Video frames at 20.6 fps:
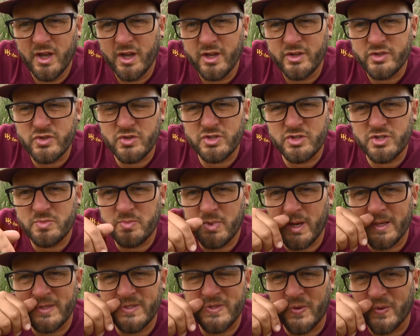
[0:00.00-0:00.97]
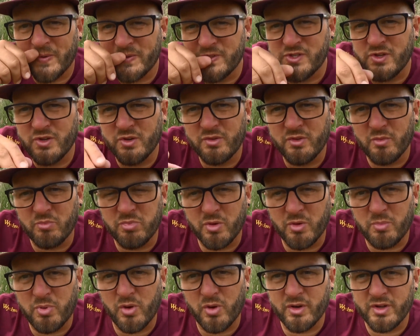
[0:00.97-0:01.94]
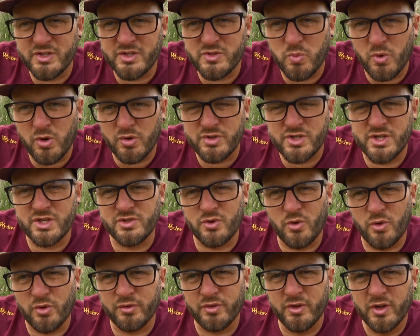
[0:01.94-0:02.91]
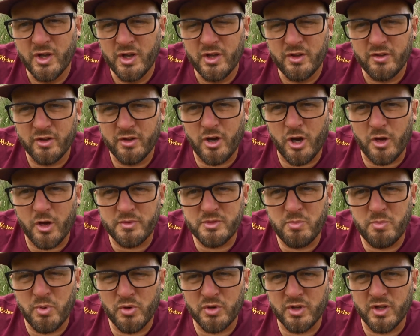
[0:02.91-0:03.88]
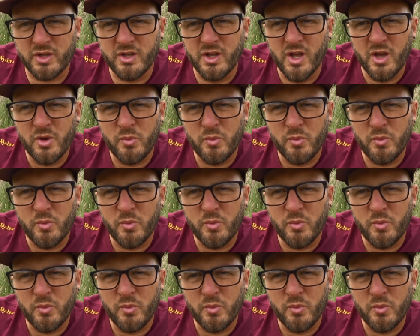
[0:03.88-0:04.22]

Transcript: and just splash it onto the propolis whilst it's on the carp's body.